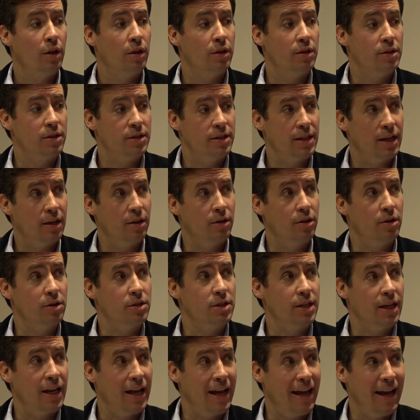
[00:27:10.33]
the
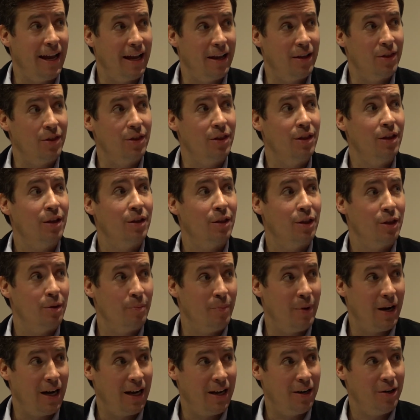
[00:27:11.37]
sellers and the
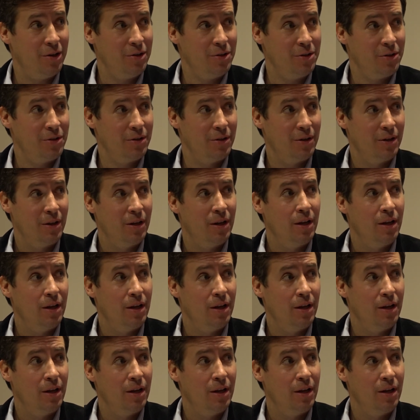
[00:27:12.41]
buyers